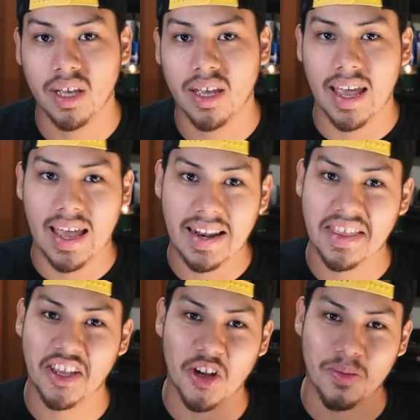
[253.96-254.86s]

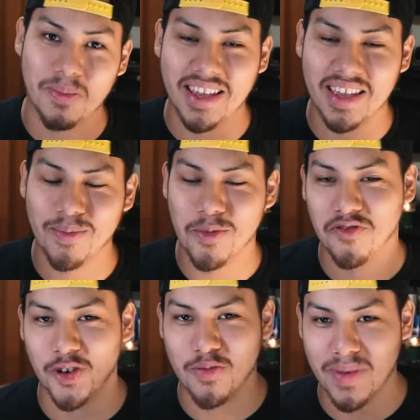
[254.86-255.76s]
anything you're making
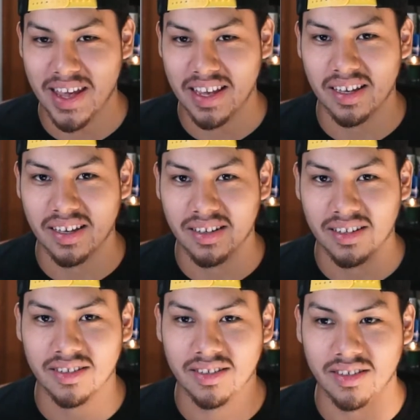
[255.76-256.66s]
before you make it,
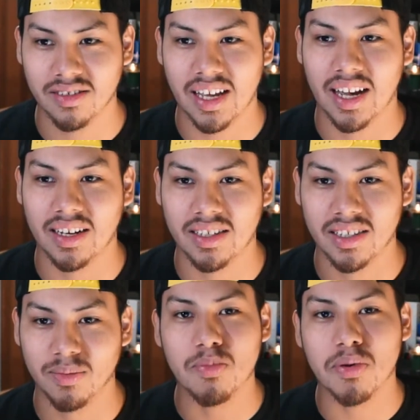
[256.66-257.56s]
because you're not gonna just
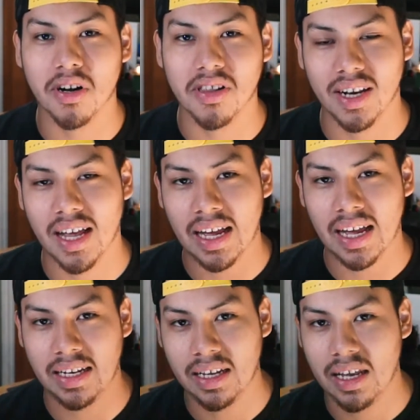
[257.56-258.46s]
be put on the
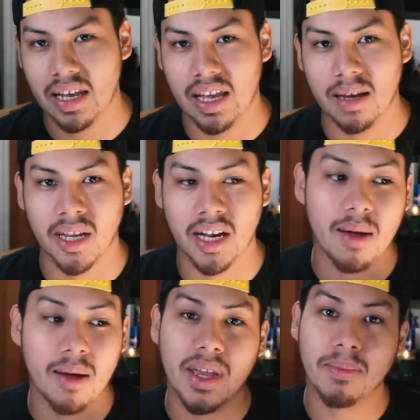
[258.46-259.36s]
line and be like, all right,
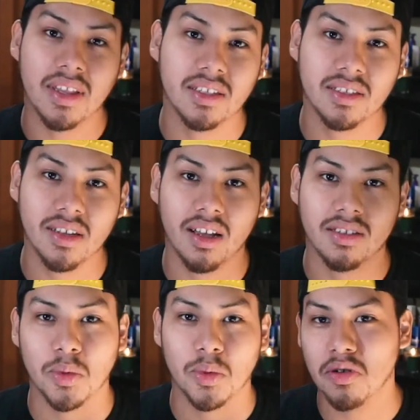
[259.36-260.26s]
make me this sauce. I
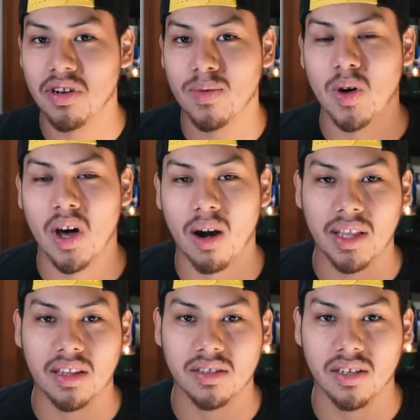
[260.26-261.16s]
mean, you don't even know how to make
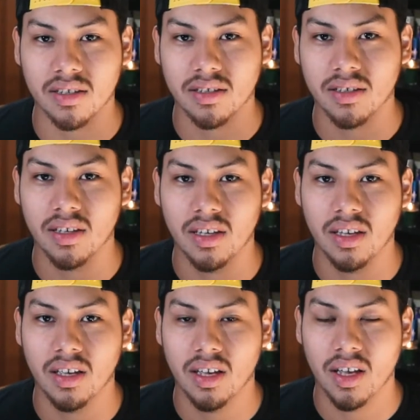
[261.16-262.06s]
the sauce.
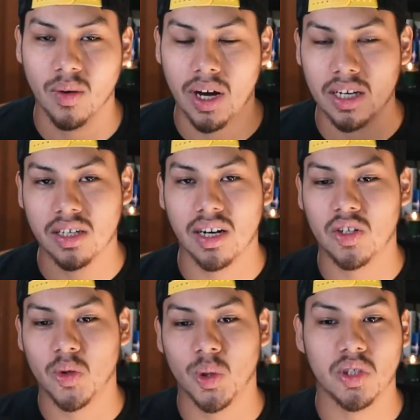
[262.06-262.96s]
Why should I
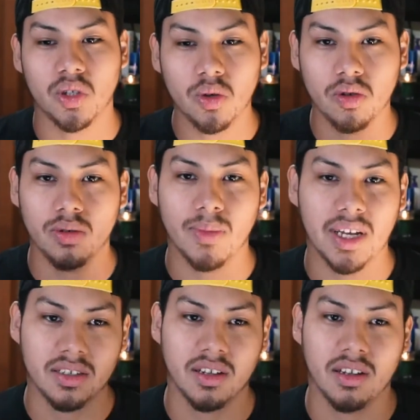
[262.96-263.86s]
trust you to make a
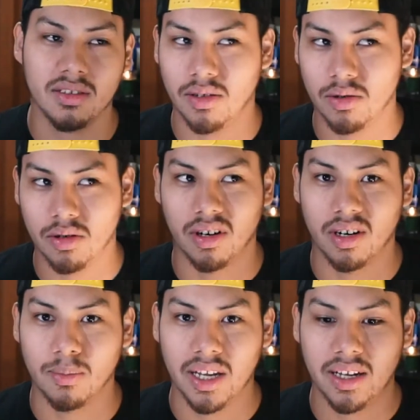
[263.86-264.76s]
sauce that you don't know how to
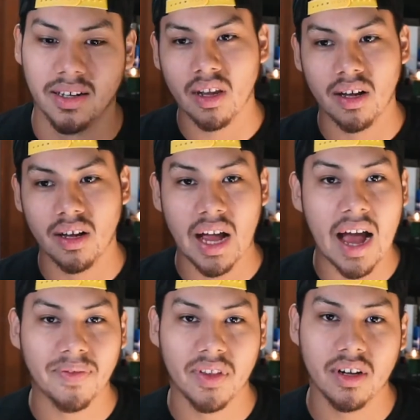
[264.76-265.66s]
make?
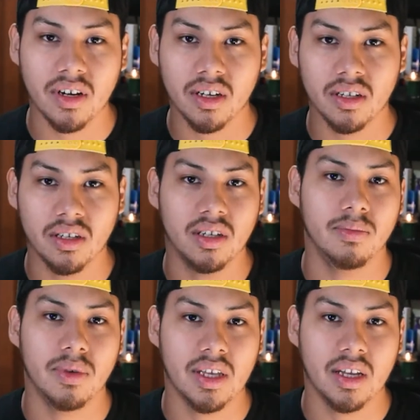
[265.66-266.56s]
After you're done
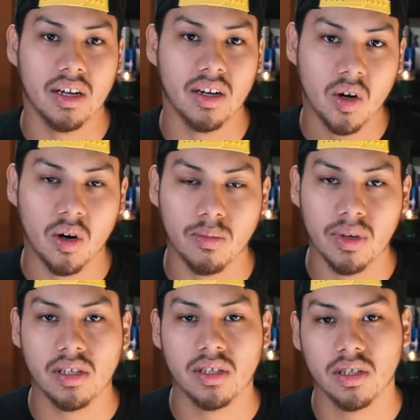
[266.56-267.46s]
being a commis,